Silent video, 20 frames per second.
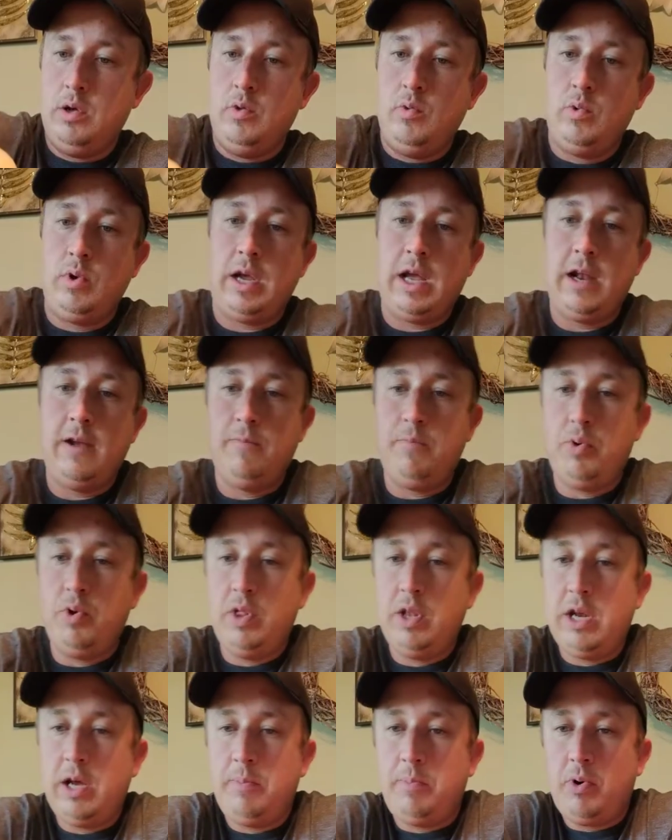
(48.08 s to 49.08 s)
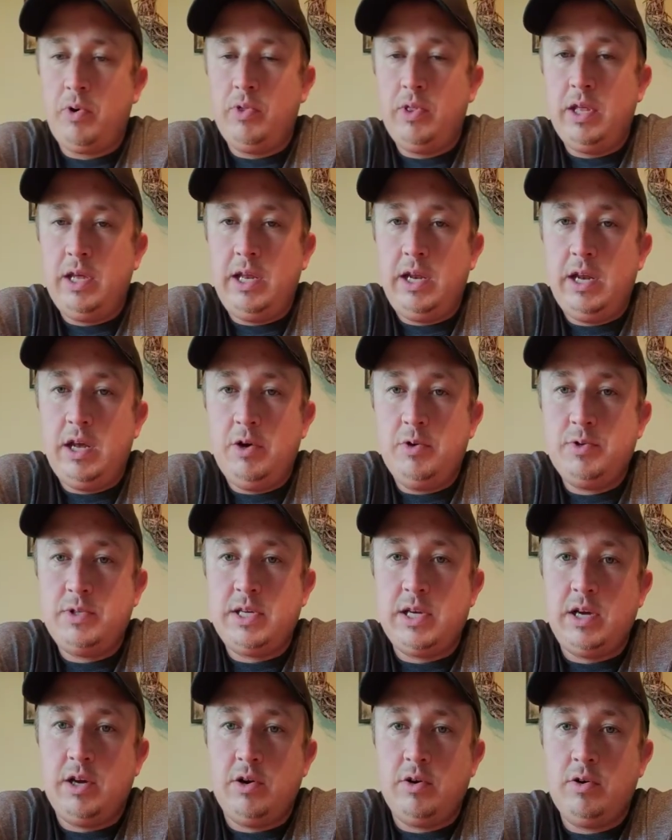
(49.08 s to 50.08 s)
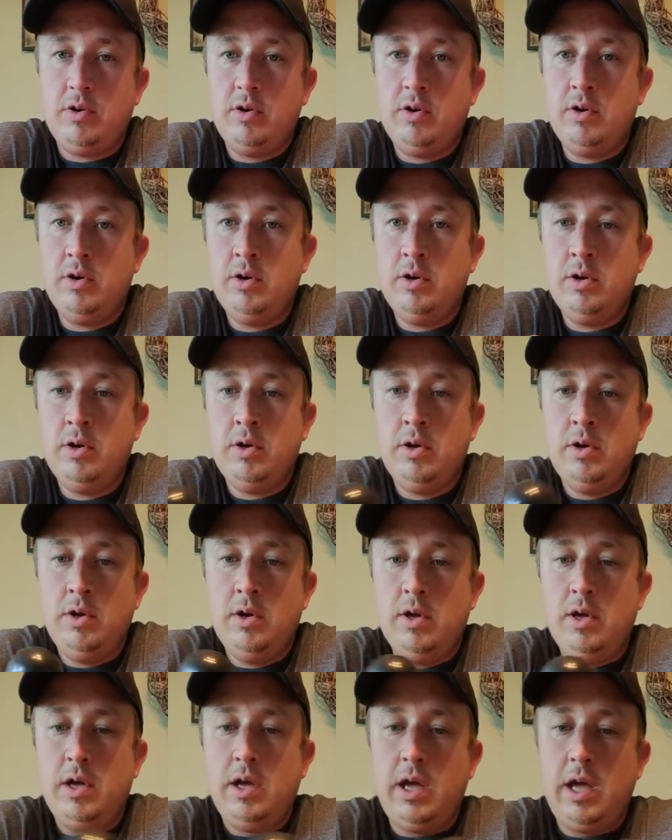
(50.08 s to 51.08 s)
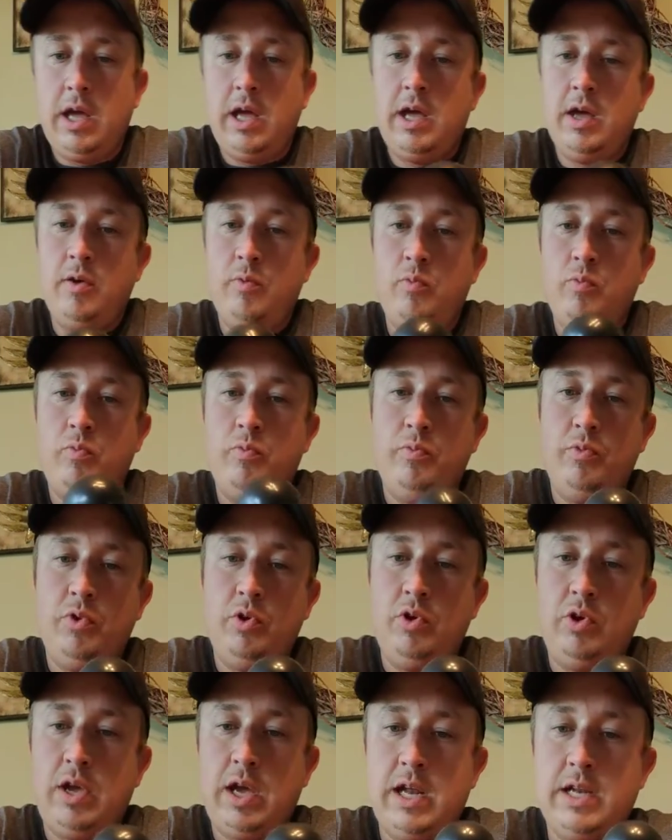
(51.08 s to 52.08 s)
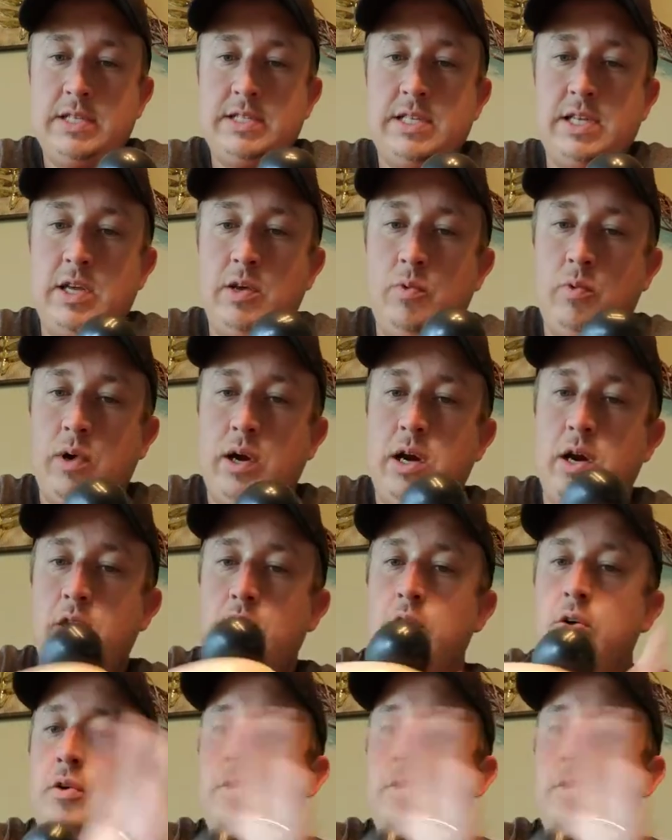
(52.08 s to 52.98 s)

We're kind of pulling up on the nose here, and you kind of see where